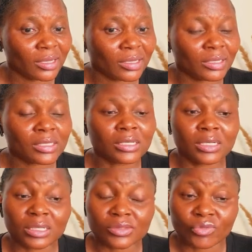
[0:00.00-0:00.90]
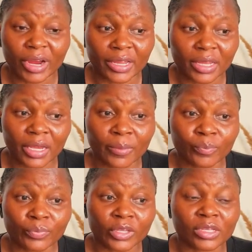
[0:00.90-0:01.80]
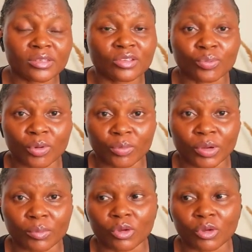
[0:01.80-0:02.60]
you see this right here? This is the problem.